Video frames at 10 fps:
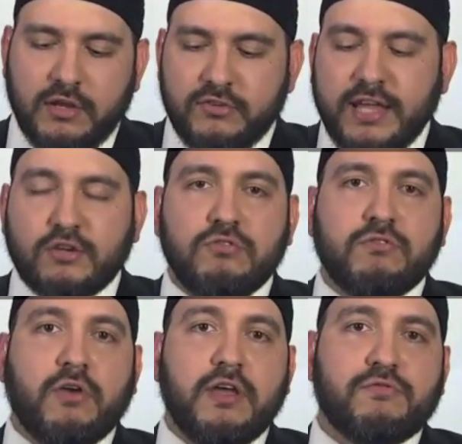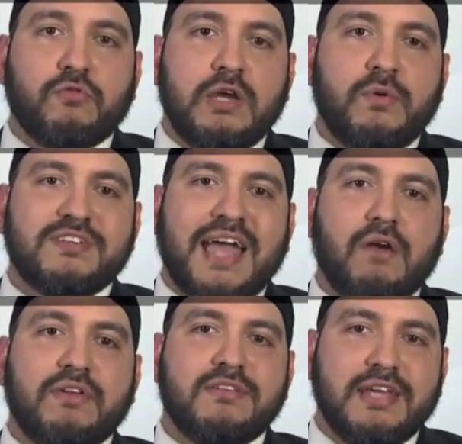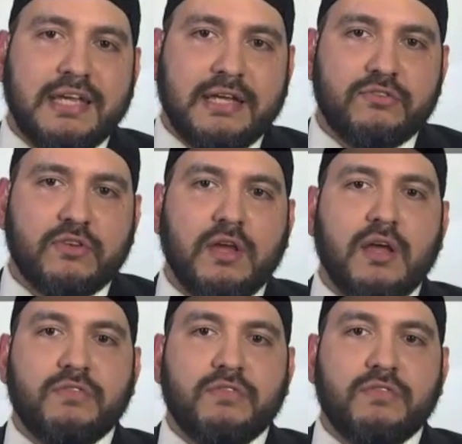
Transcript: Section 33, which guarantees